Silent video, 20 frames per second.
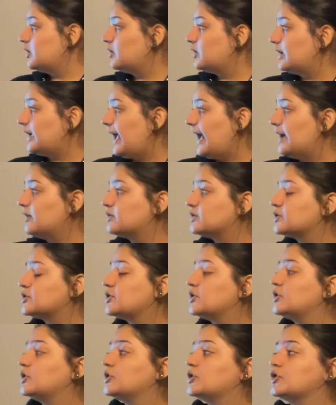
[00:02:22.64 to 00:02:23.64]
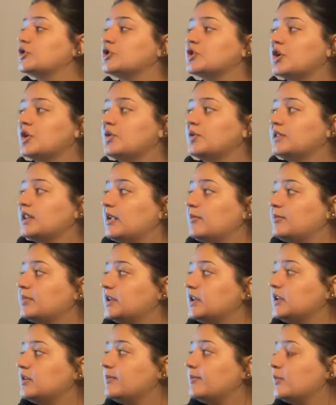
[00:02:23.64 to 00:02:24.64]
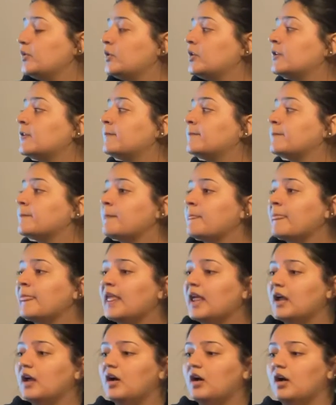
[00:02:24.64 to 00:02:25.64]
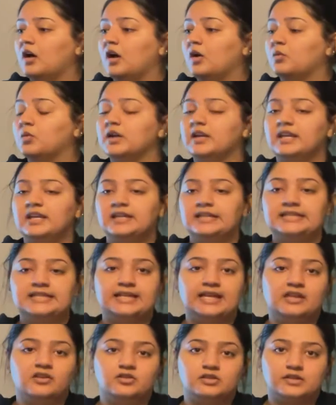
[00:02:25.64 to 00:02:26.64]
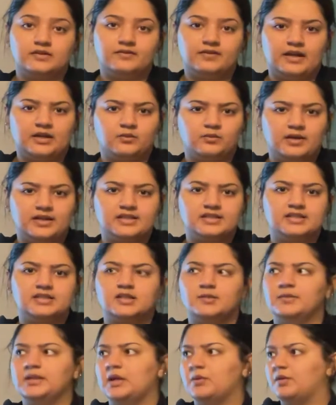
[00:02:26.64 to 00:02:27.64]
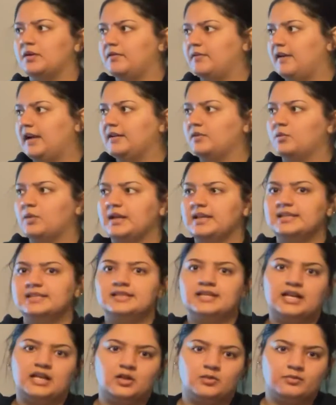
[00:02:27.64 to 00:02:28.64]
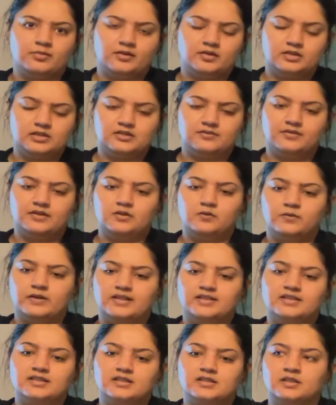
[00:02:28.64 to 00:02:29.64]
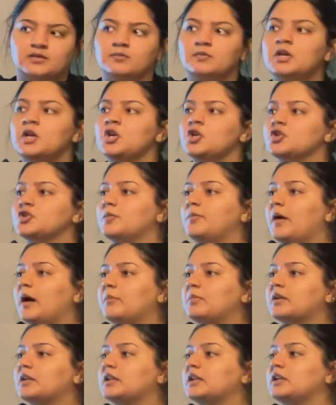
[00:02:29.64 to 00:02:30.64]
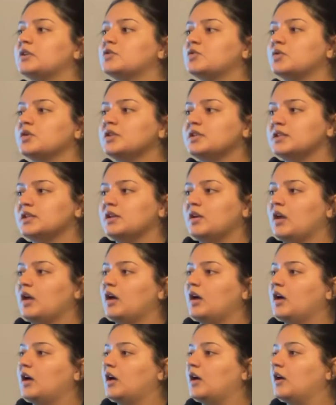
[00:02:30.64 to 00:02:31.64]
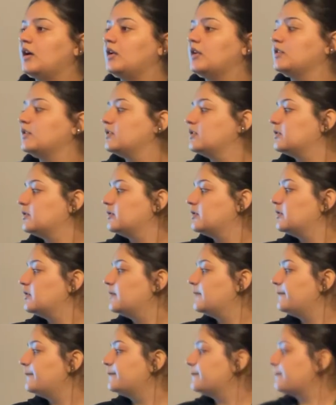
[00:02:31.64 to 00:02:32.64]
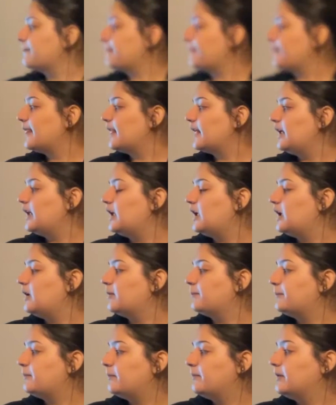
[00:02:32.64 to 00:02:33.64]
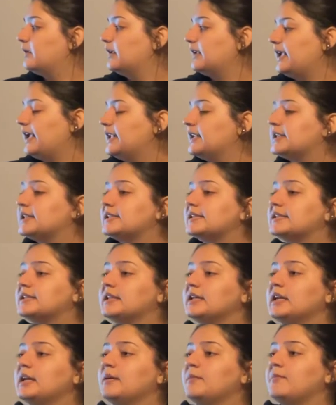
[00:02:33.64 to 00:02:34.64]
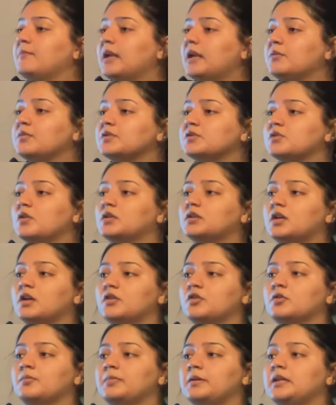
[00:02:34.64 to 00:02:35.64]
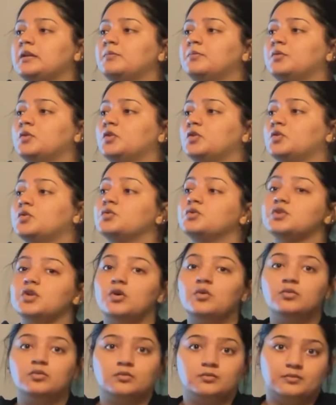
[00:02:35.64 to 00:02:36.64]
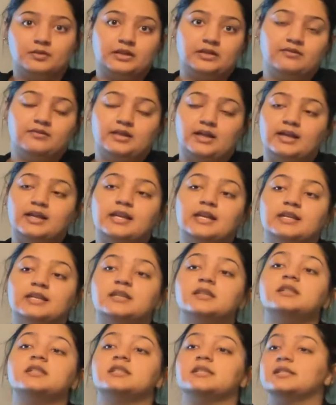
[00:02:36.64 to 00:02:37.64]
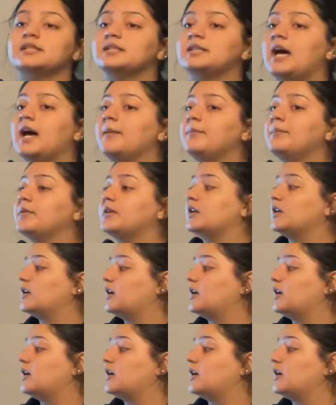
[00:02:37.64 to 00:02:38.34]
council showed that people were getting together to fight racism, and they would find ways to help defeat racism. So publicly endorsing a candidate may result other people who don't believe in that candidate to stop